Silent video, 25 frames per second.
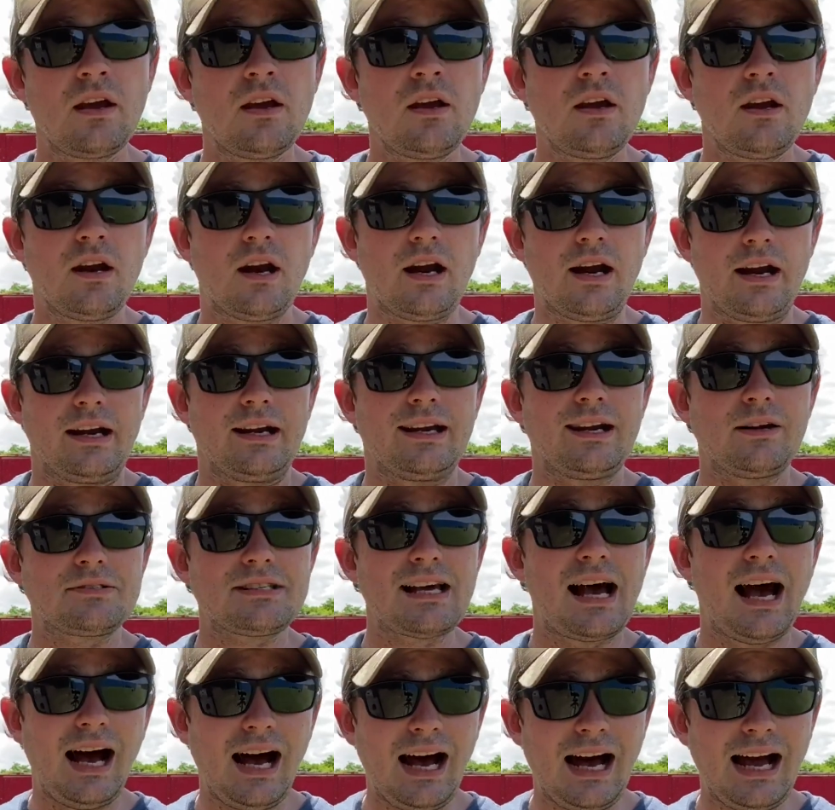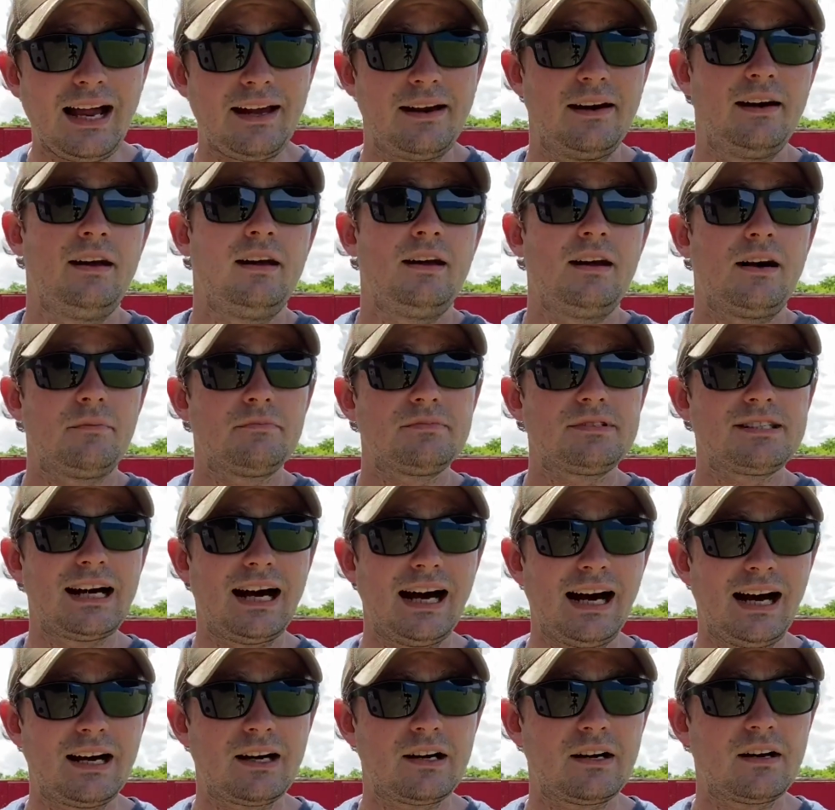All right, that's hot. I'm
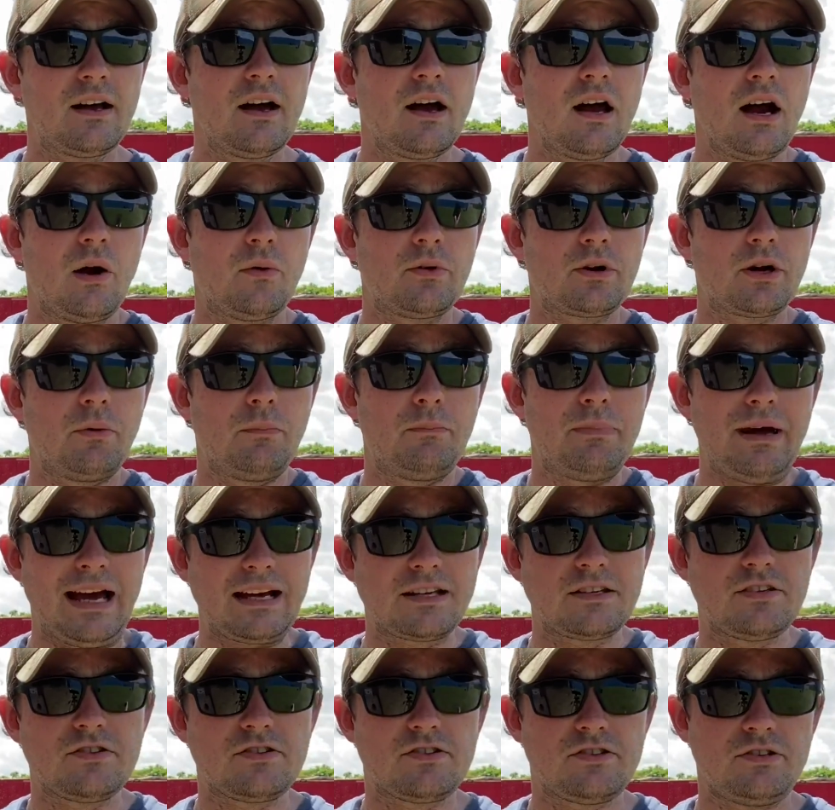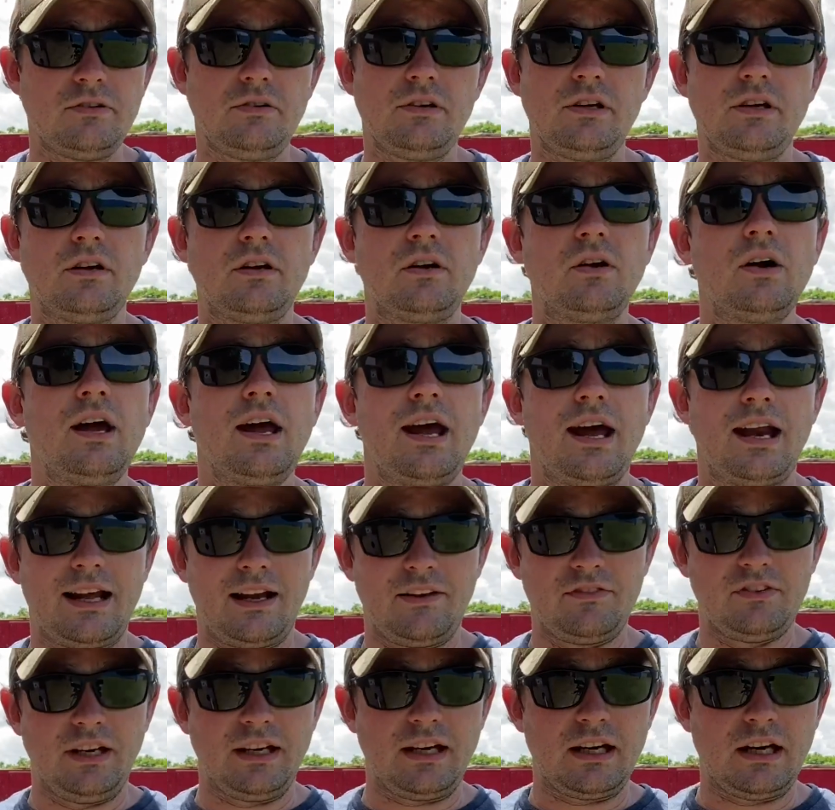tired. I want to go back to the studio and have
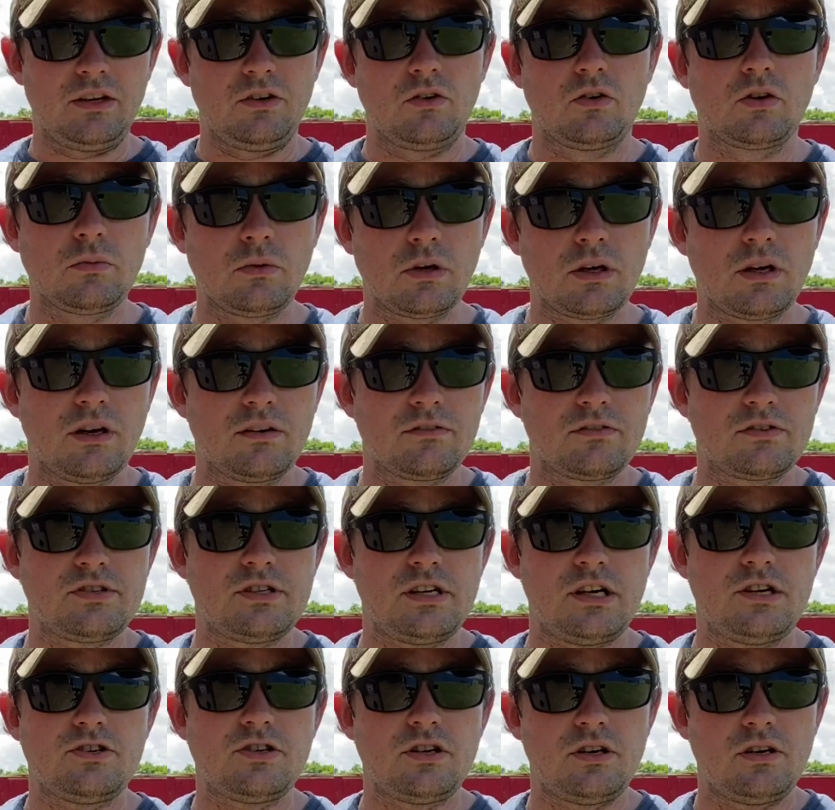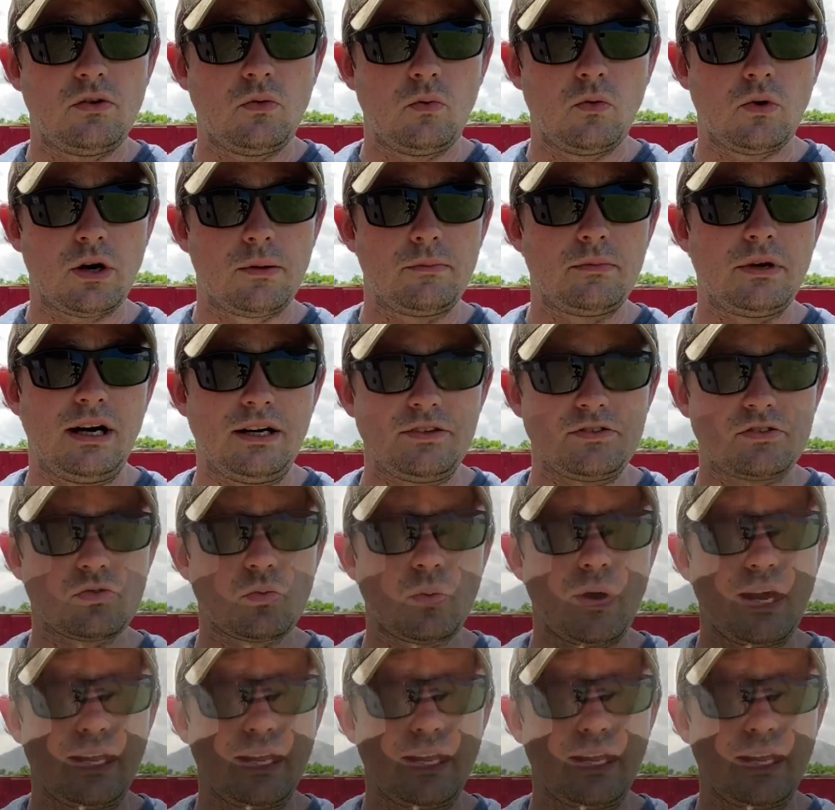like a normal conversation where I'm not sweating.